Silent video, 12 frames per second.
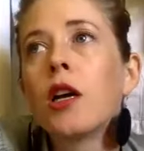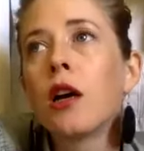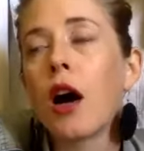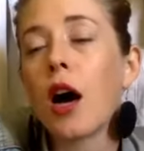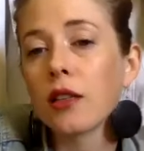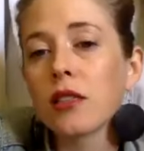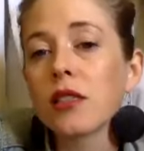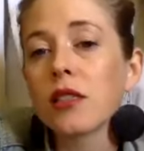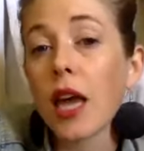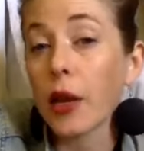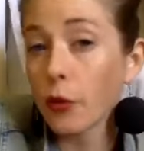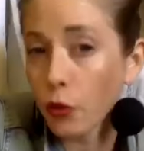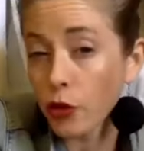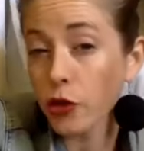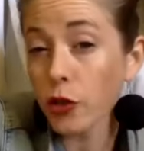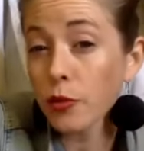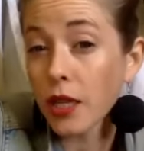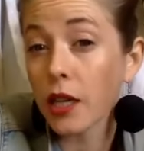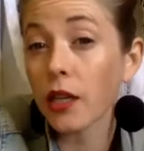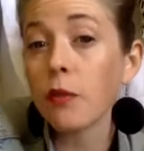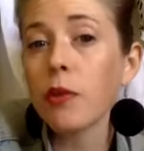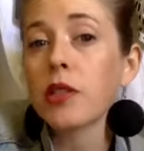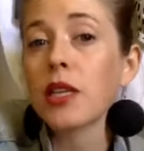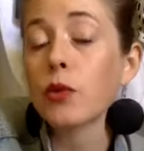on set wardrobe styling,
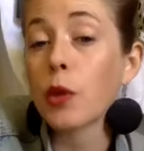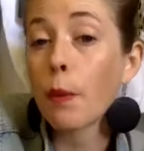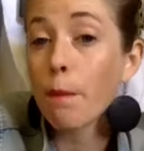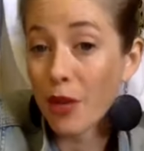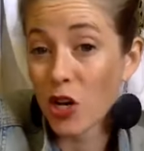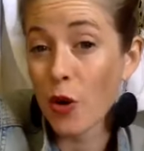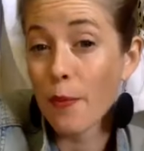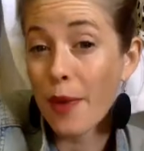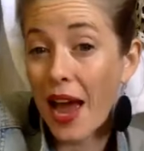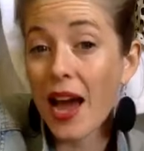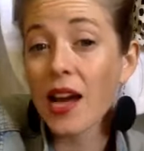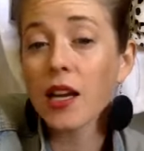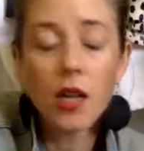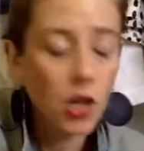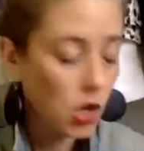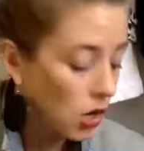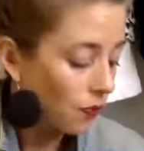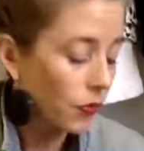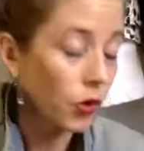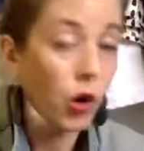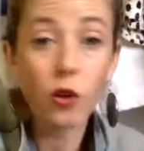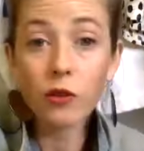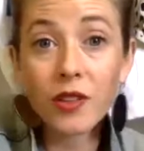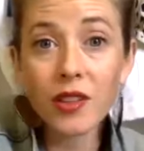because that was a bigger bag for
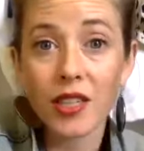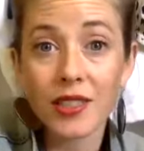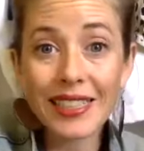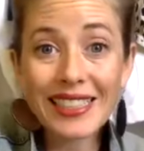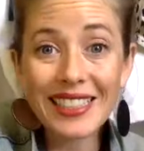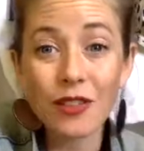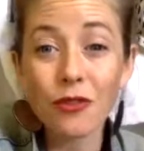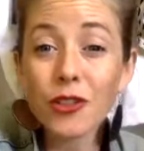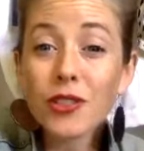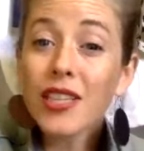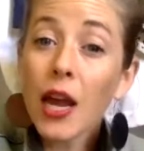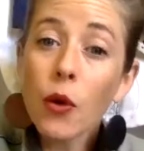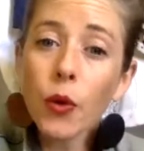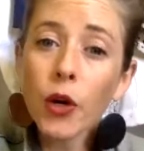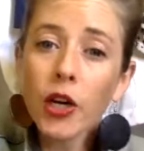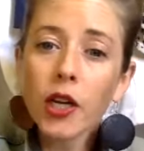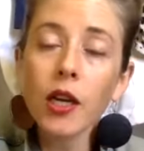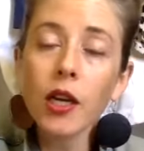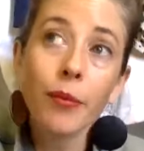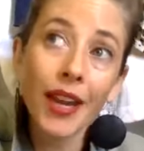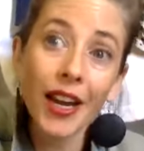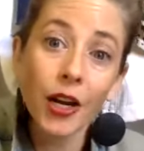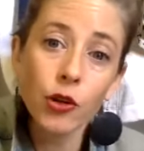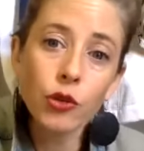all things I needed for set work
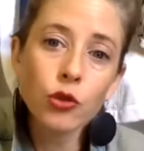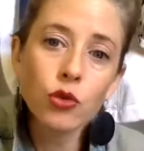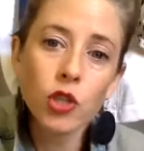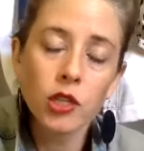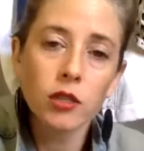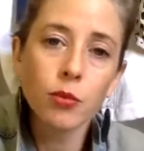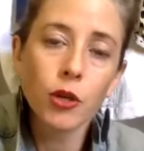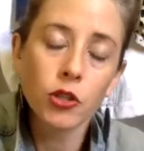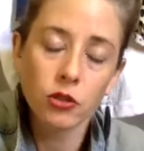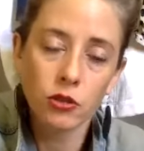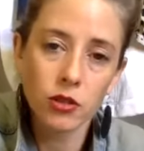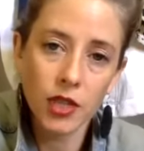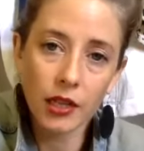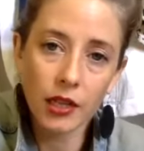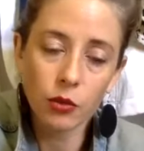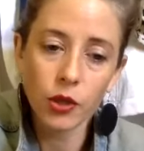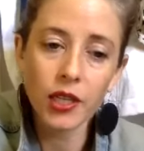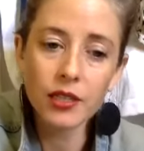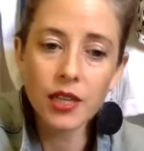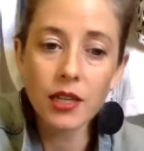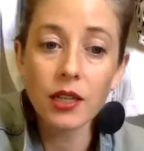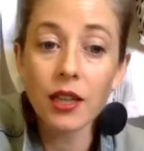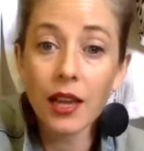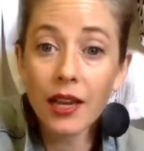compared to just personal styling work inside
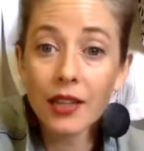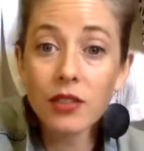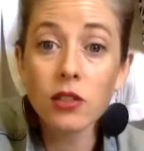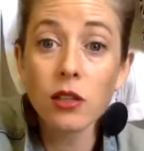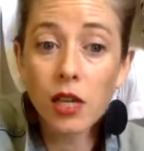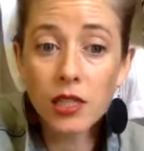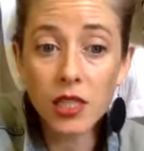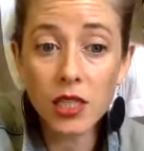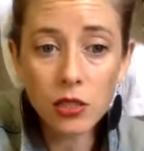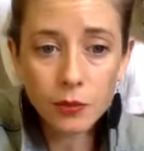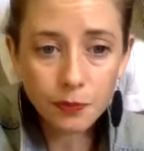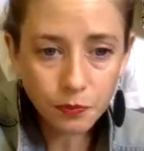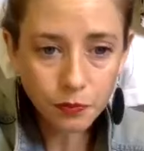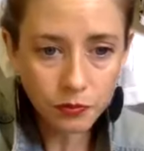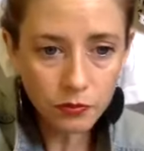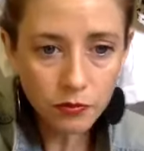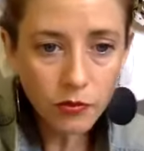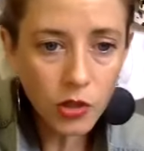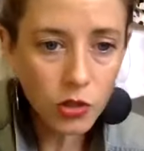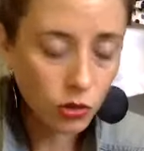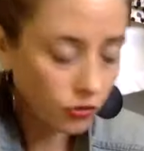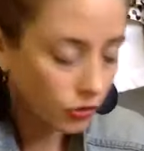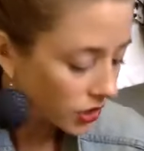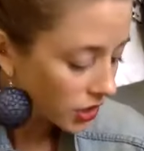a client's closet. So
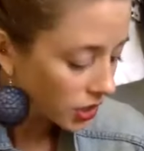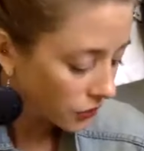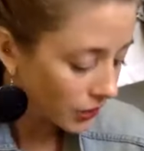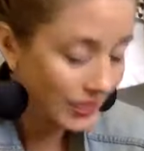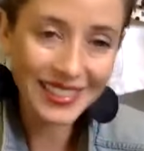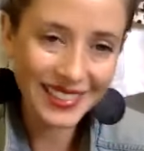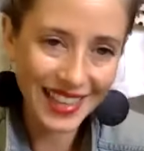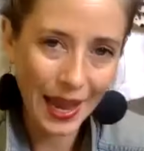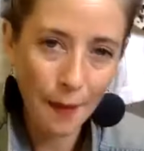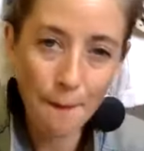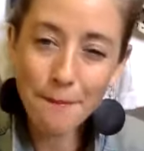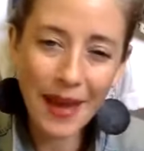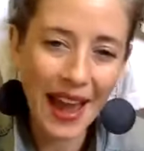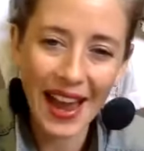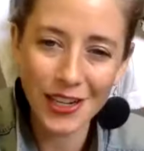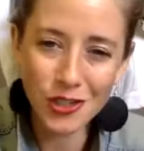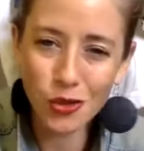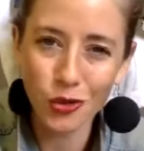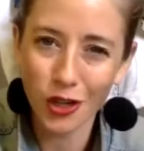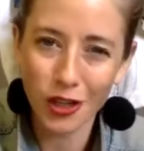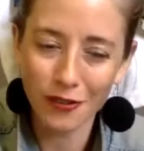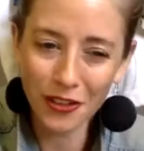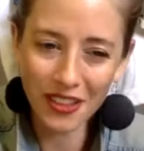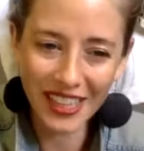first things first is that bag to hold all
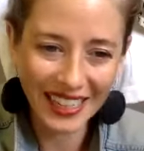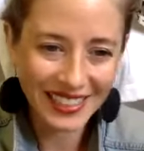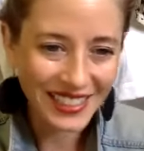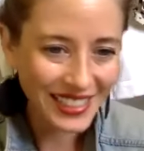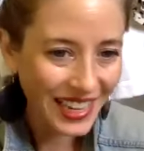of your things.